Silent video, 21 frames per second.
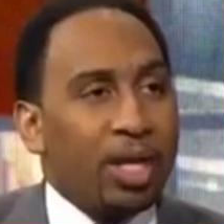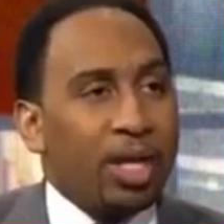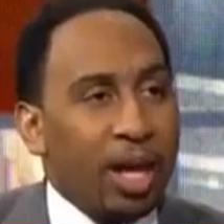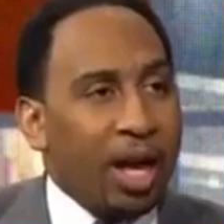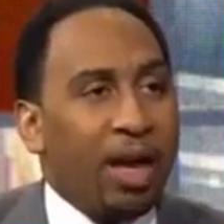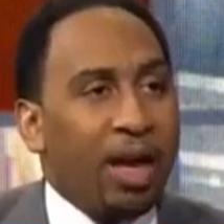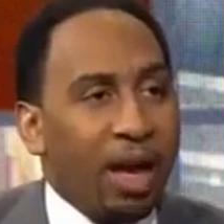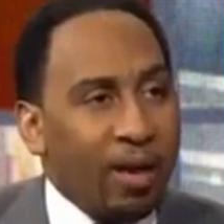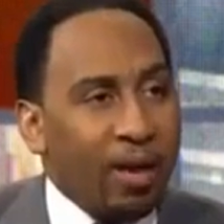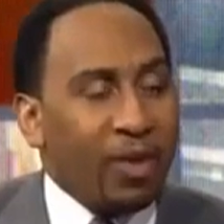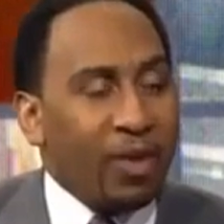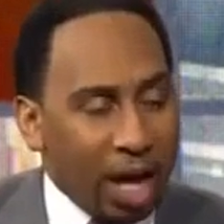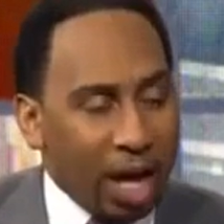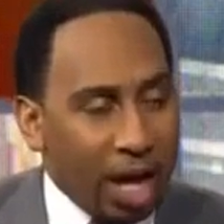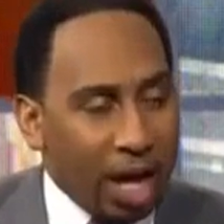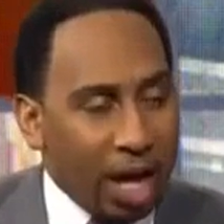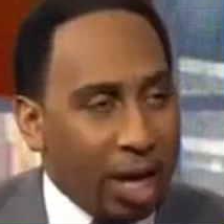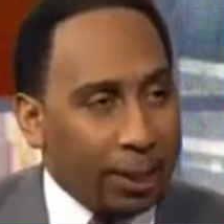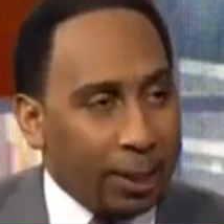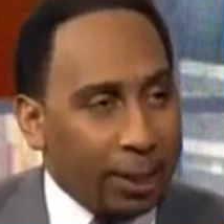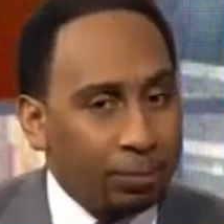
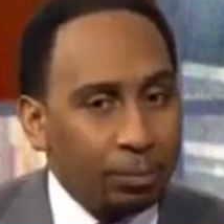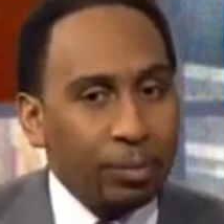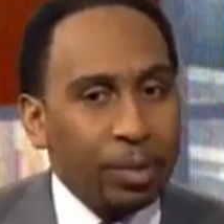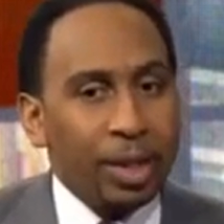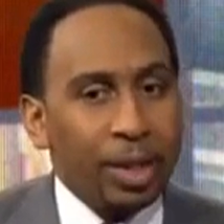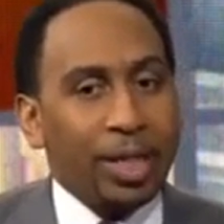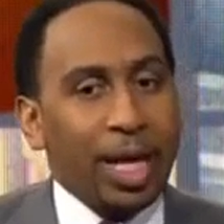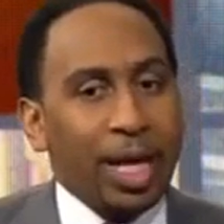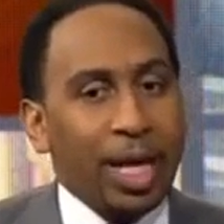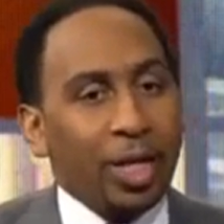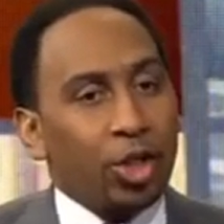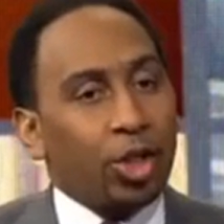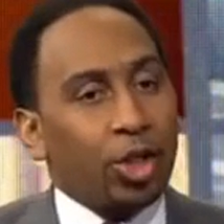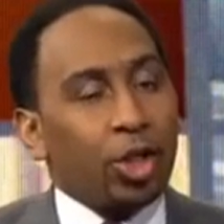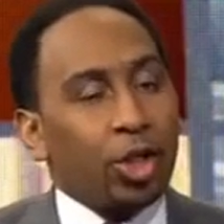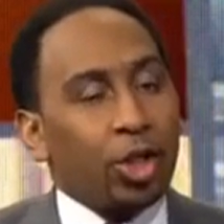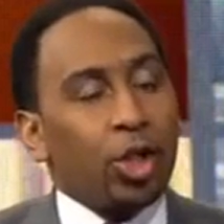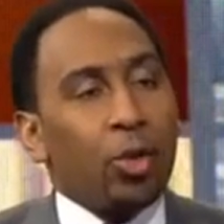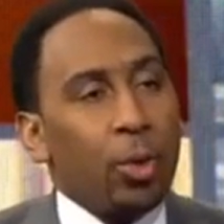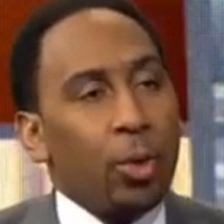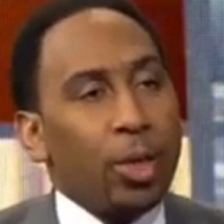NFL, that
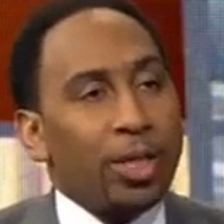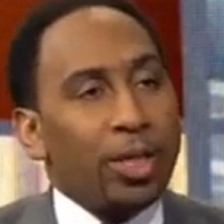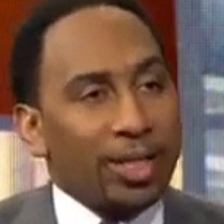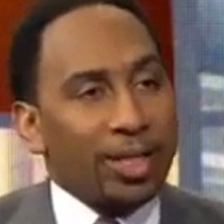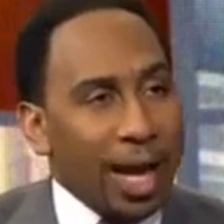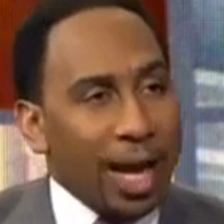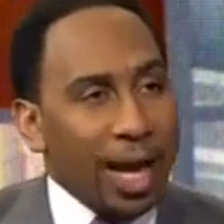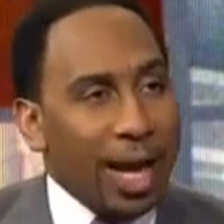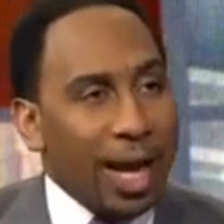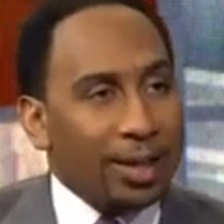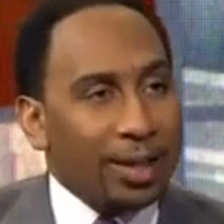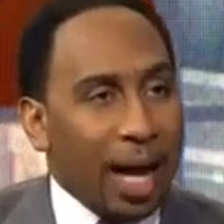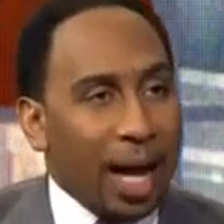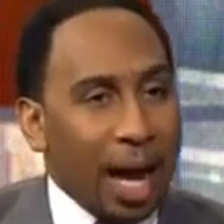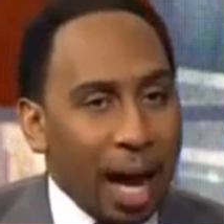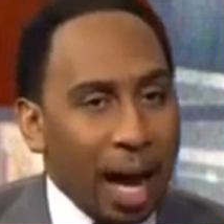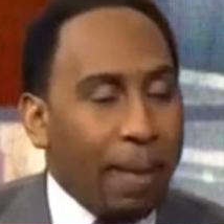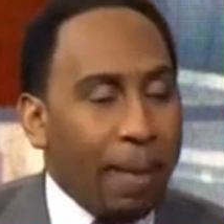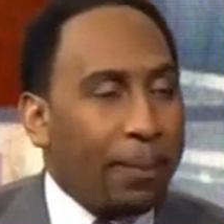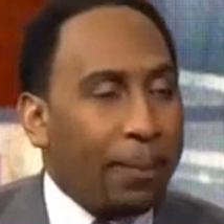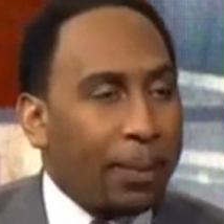you would take the
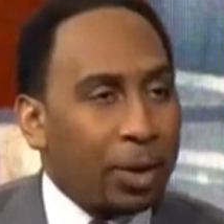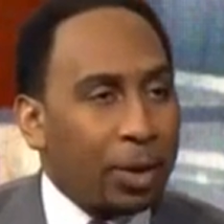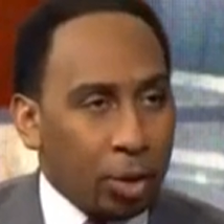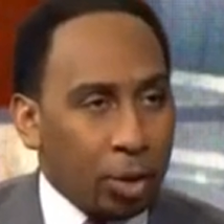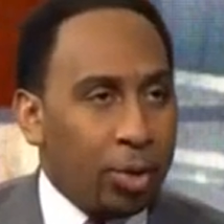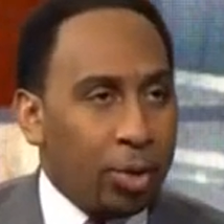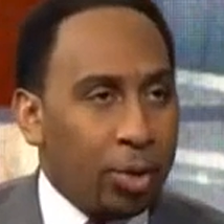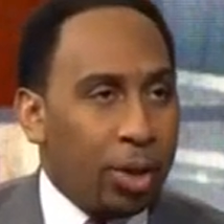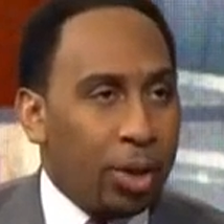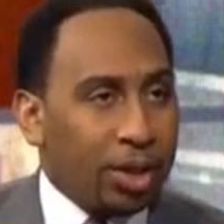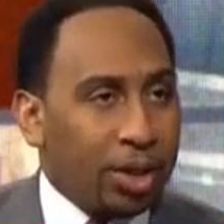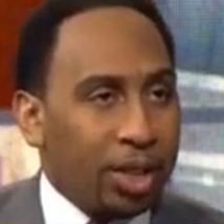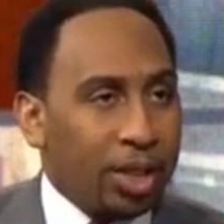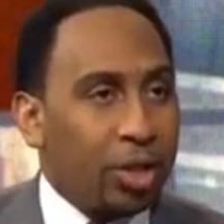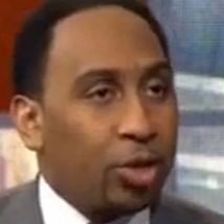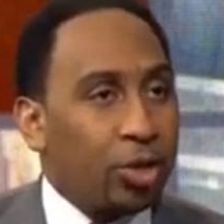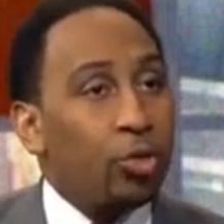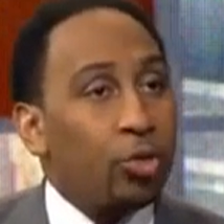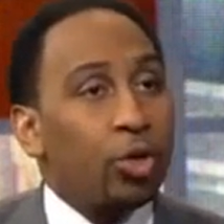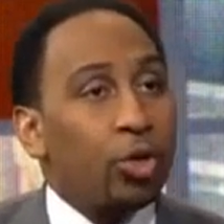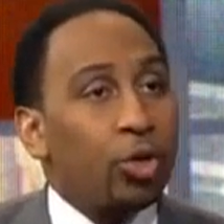opportunity
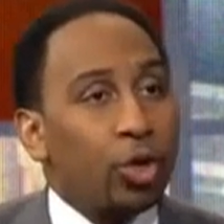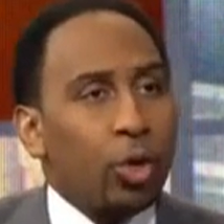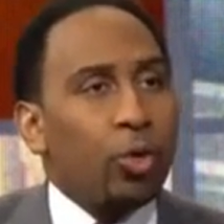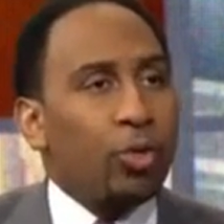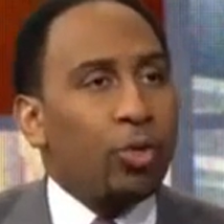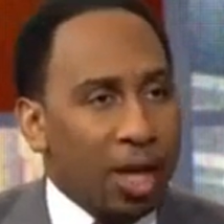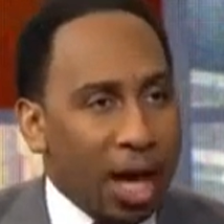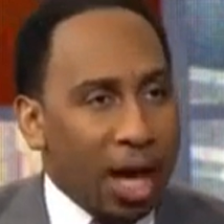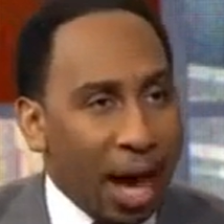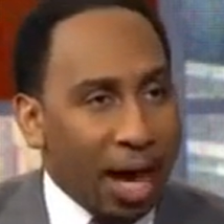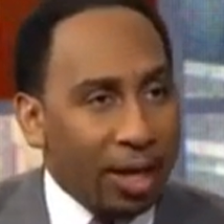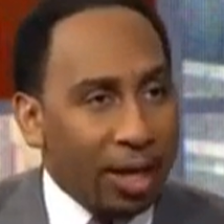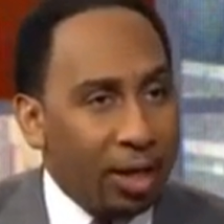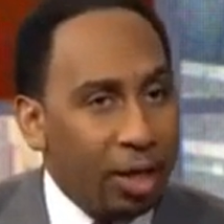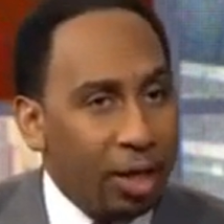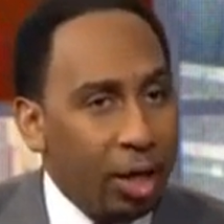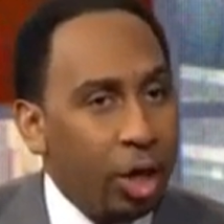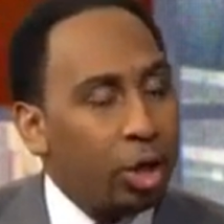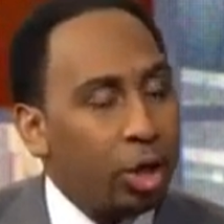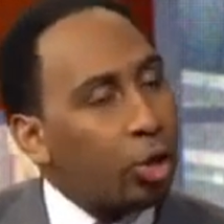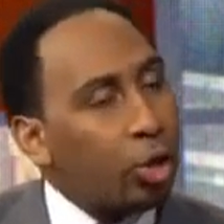to do that
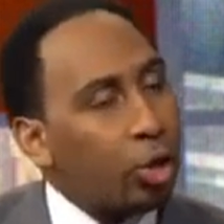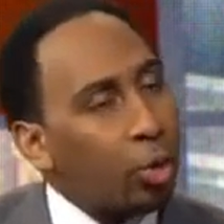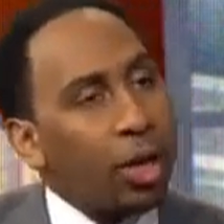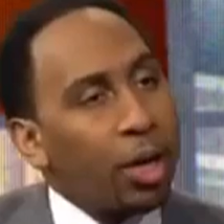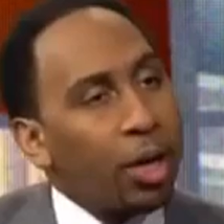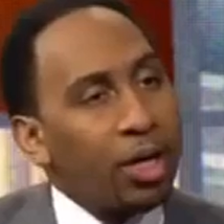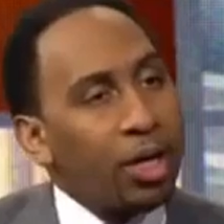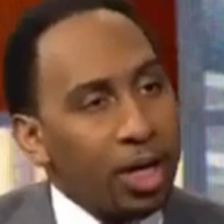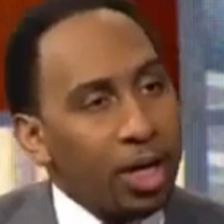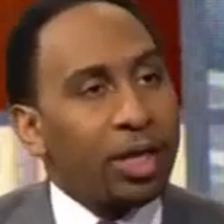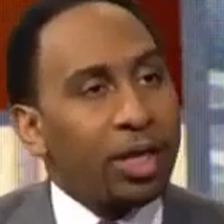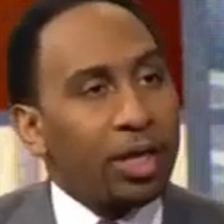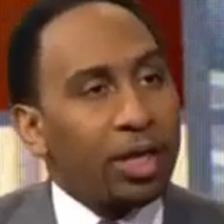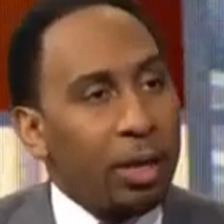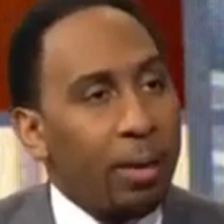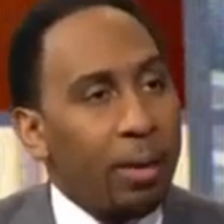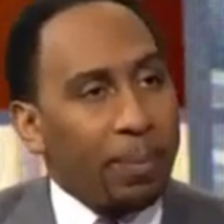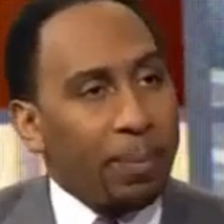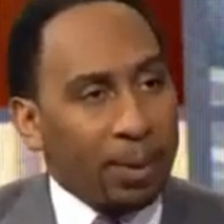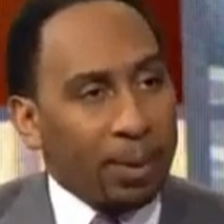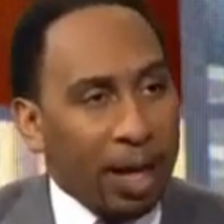to
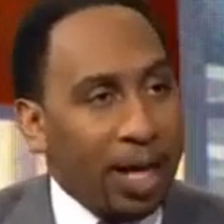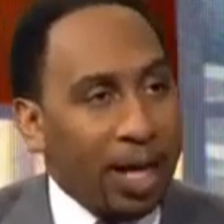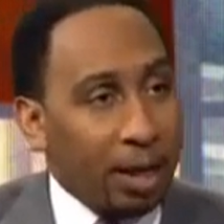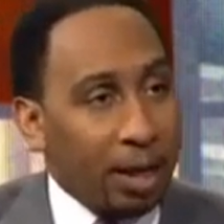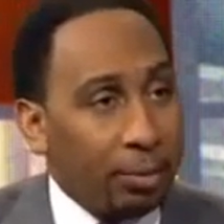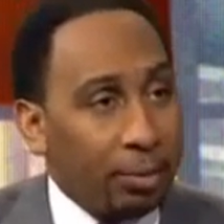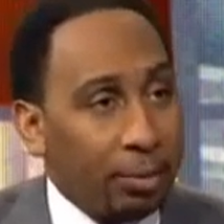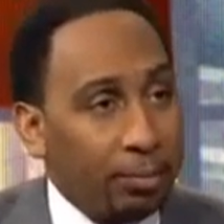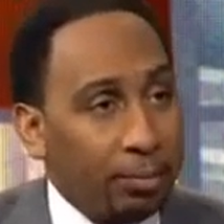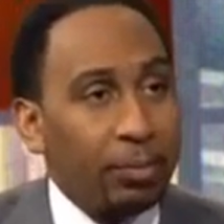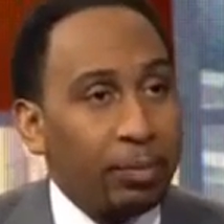another player,